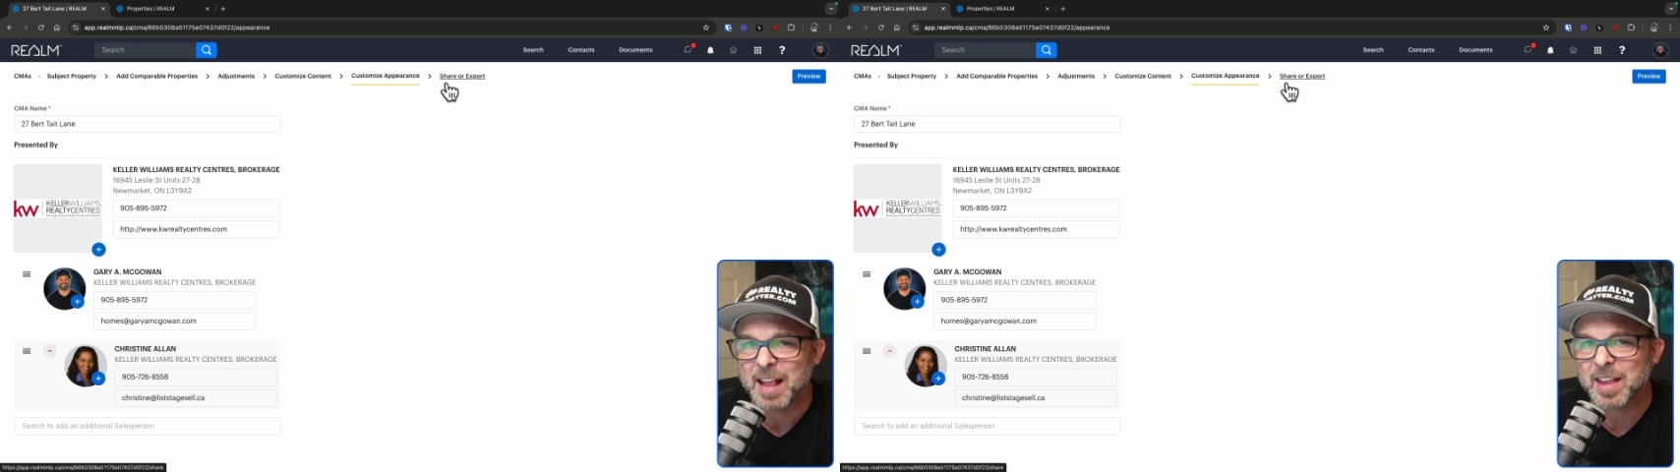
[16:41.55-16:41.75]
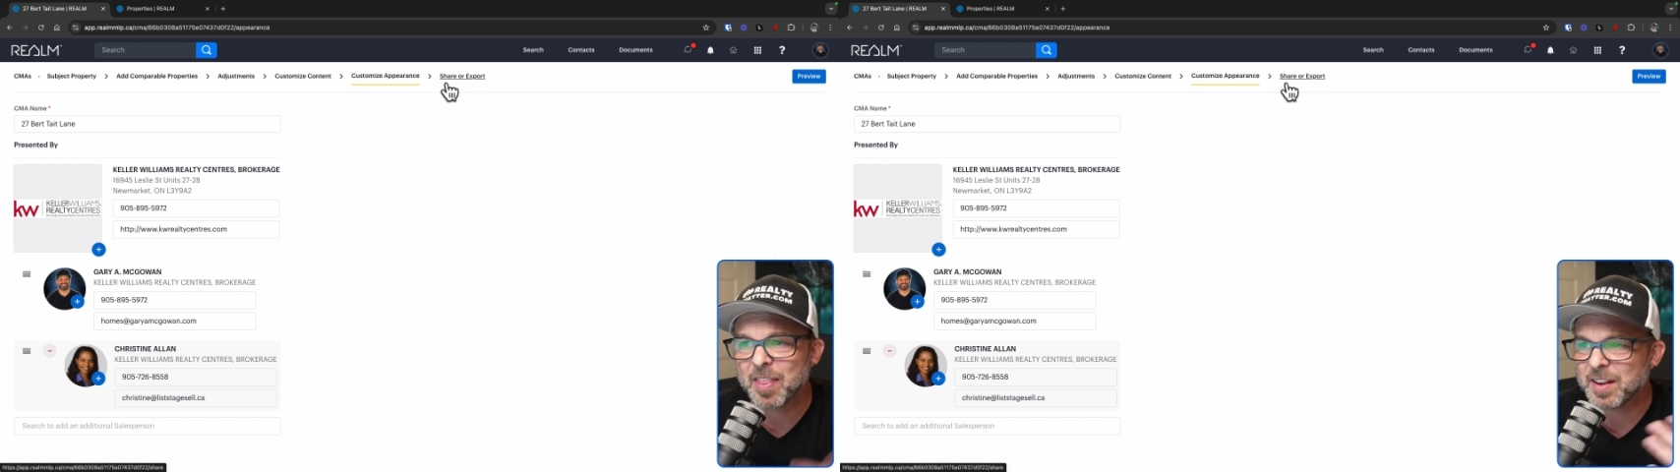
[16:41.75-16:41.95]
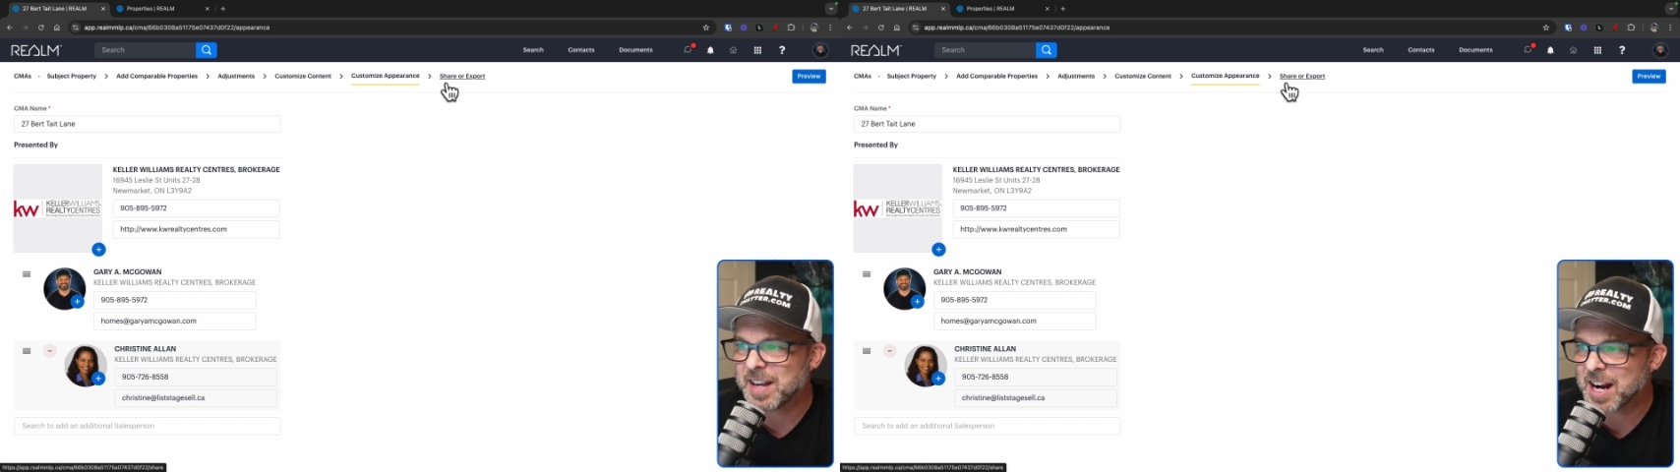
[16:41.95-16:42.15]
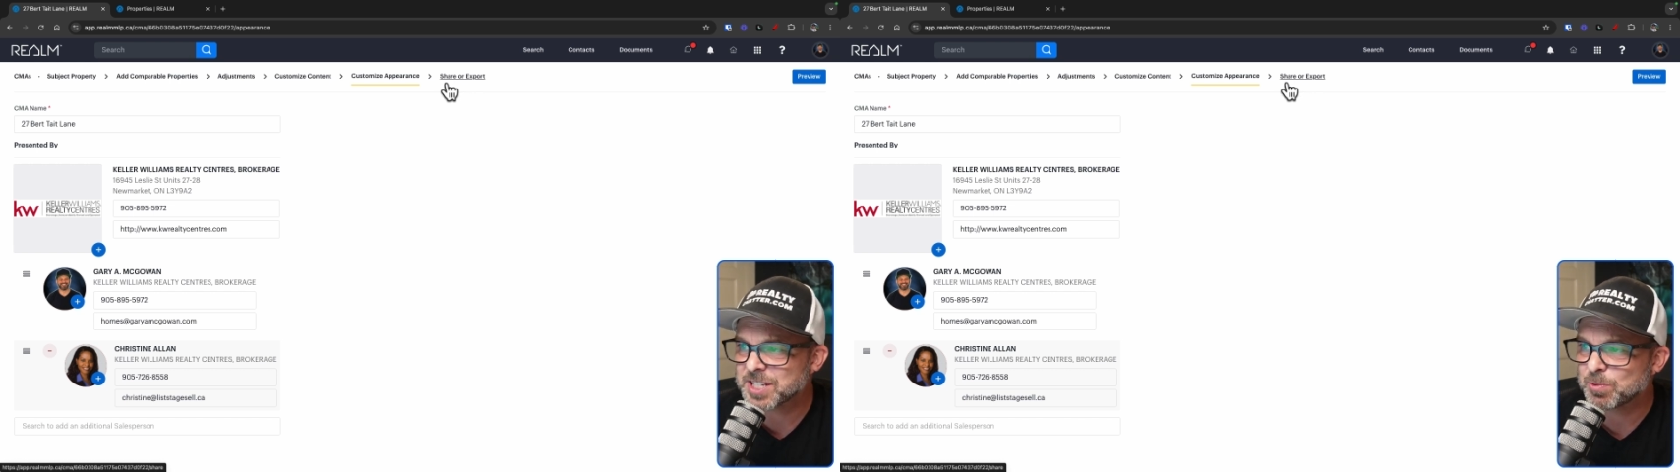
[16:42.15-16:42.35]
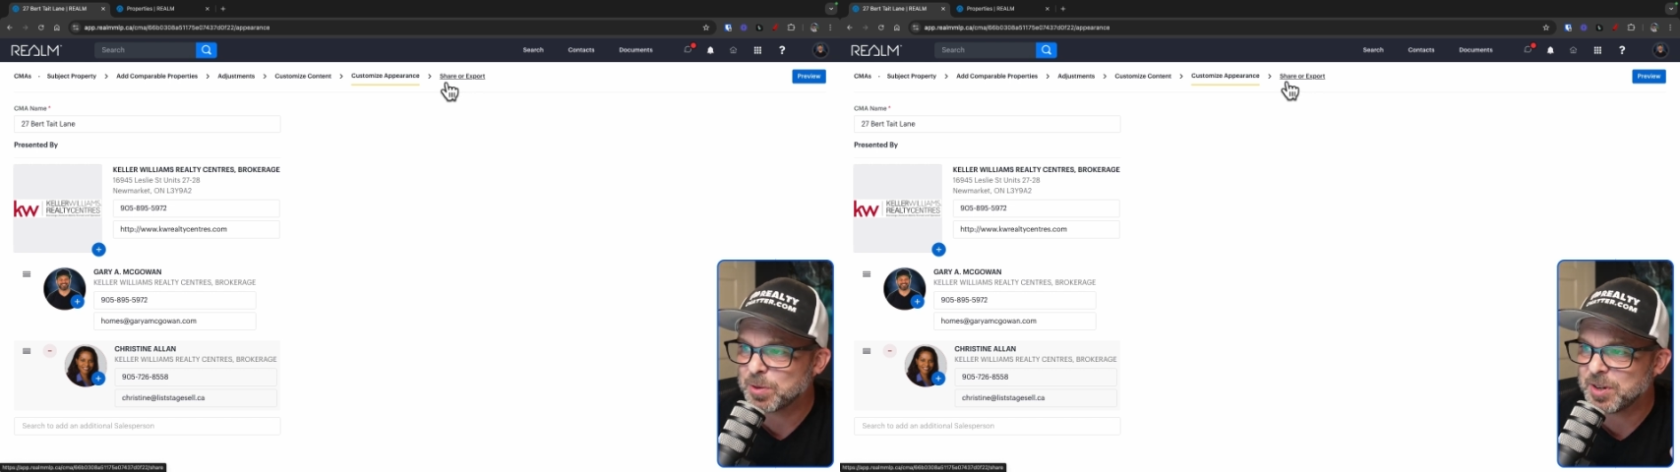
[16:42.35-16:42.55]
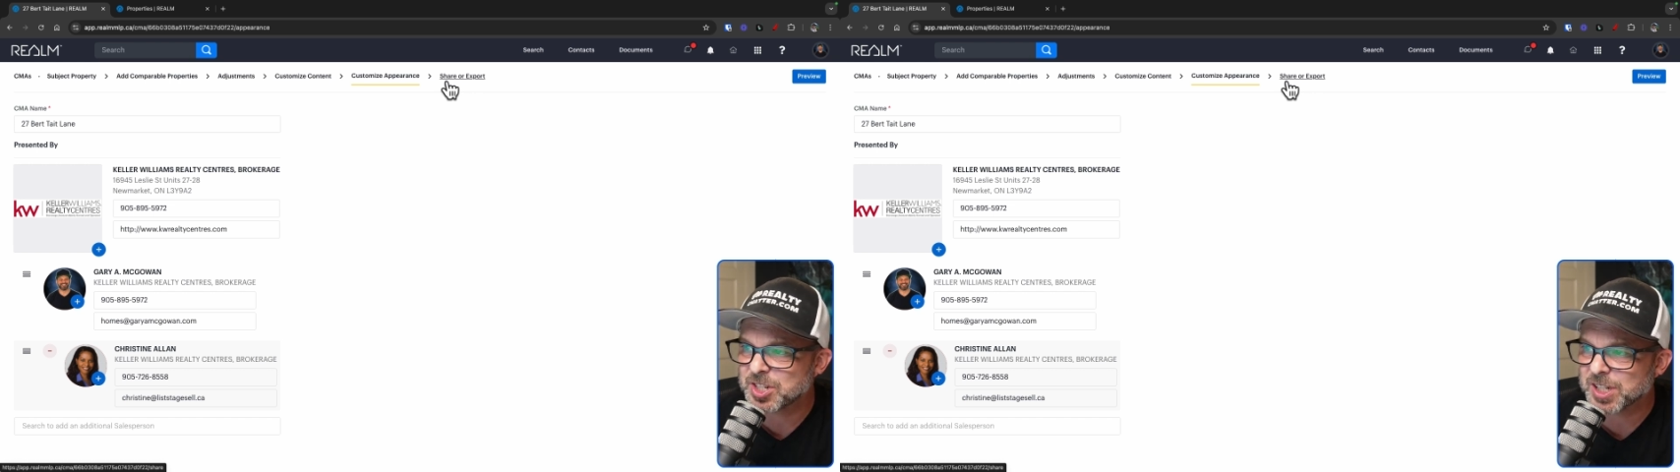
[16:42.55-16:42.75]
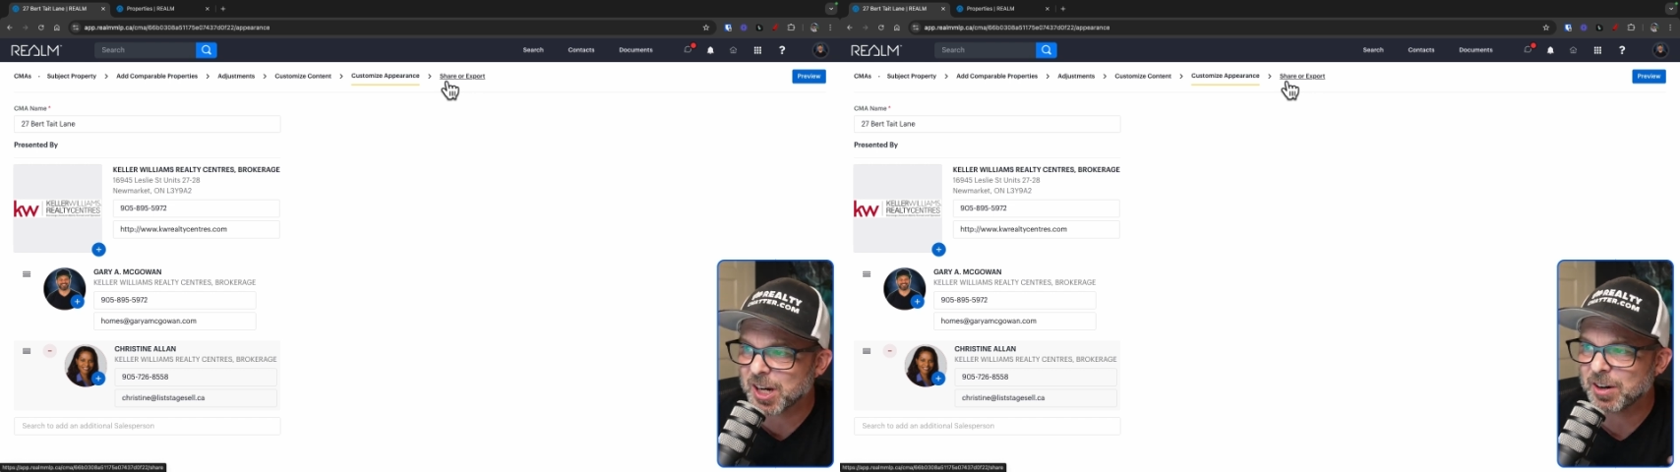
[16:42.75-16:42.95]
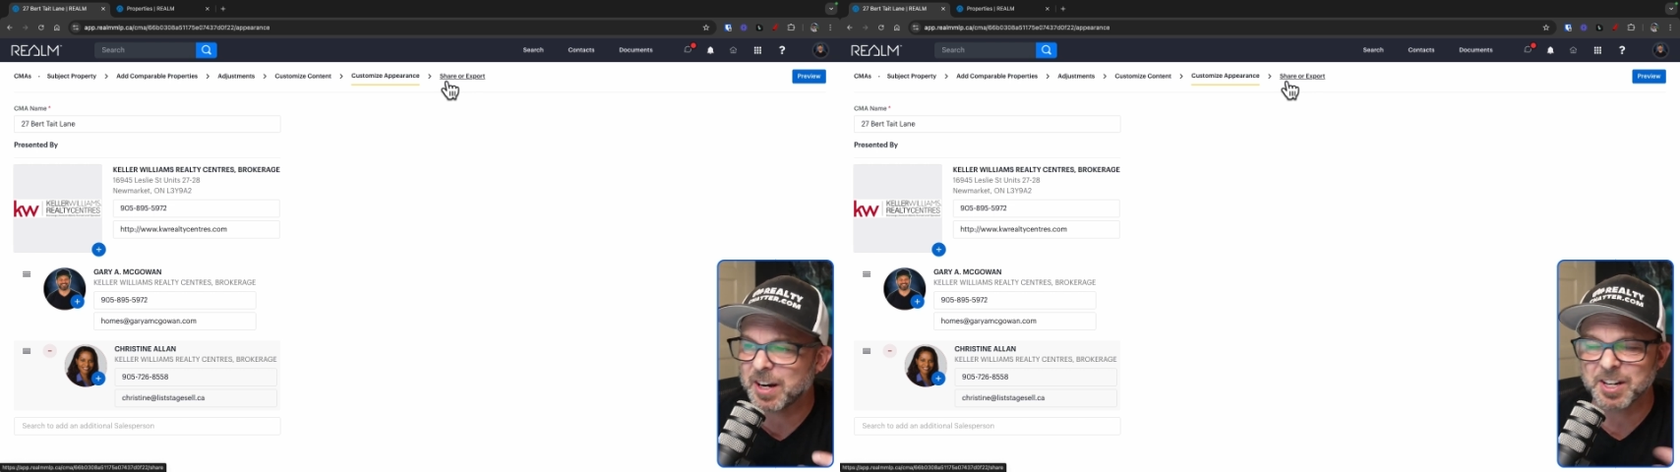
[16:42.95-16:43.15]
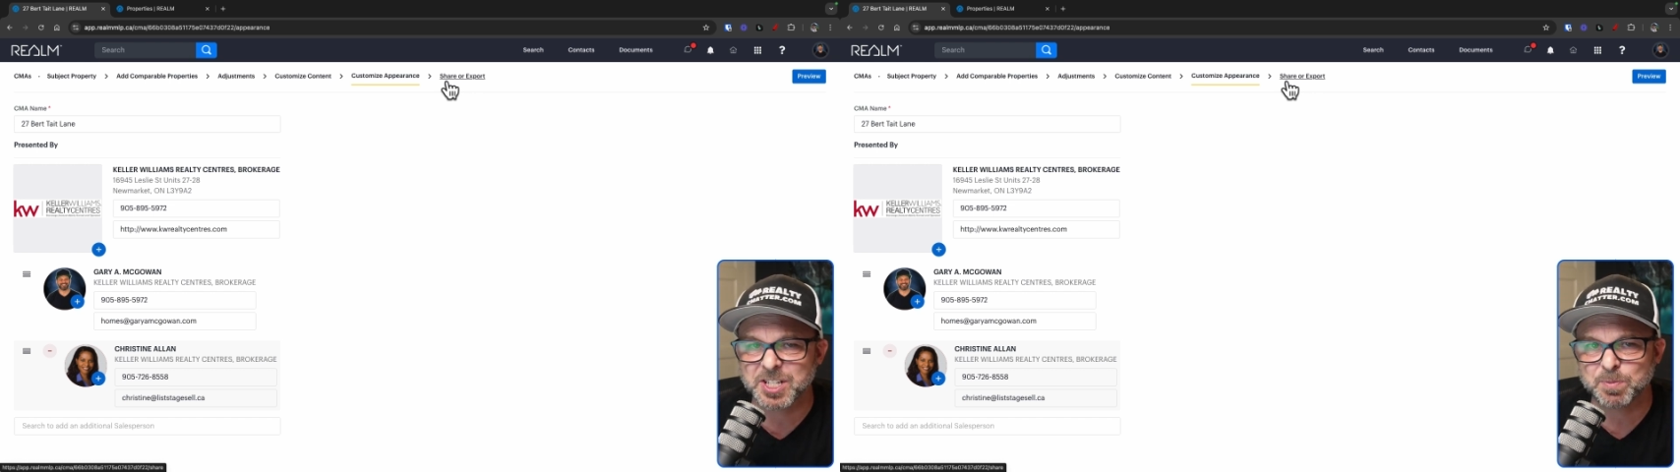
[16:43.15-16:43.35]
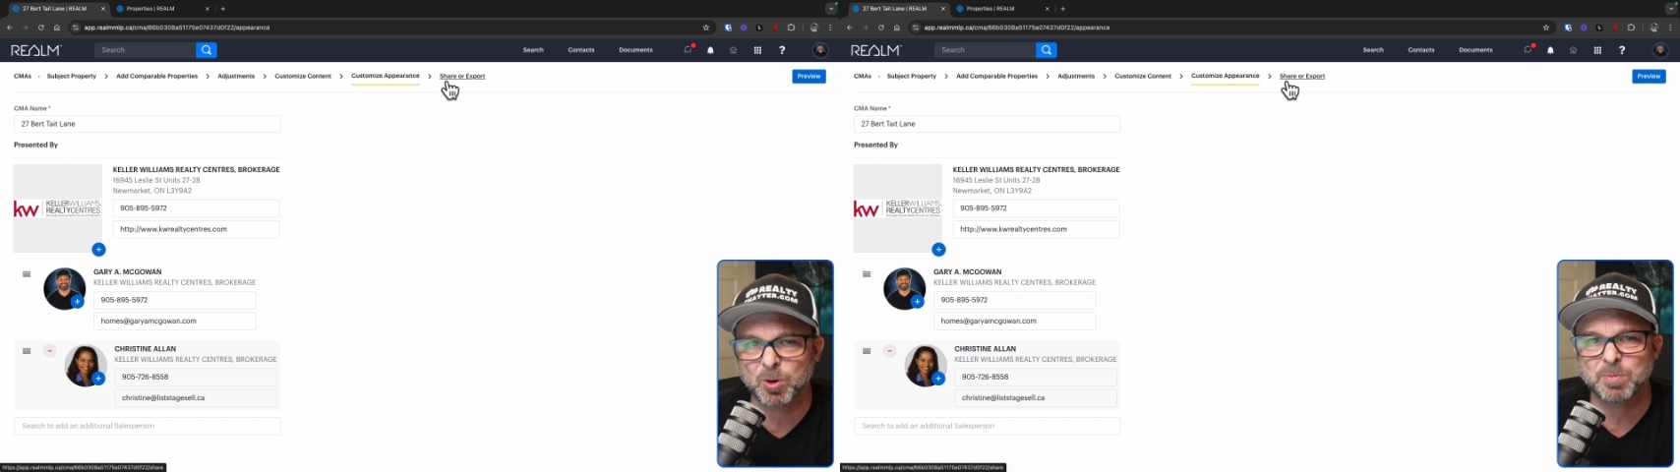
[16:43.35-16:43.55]
Now, the next would be share and
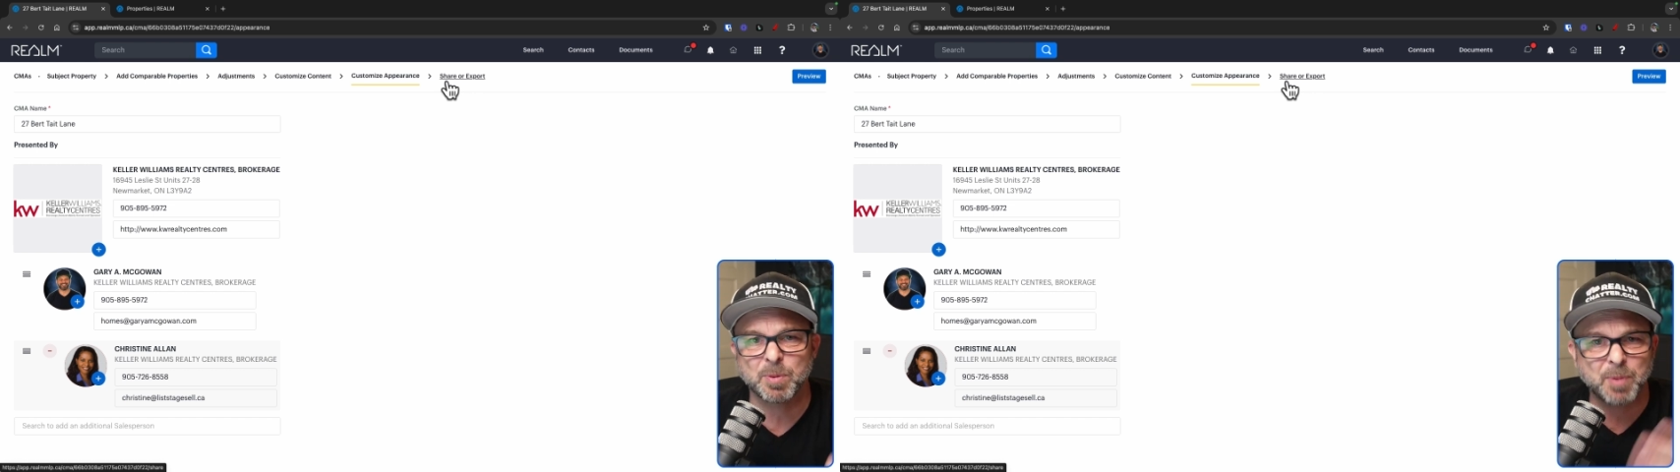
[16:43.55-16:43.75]
export,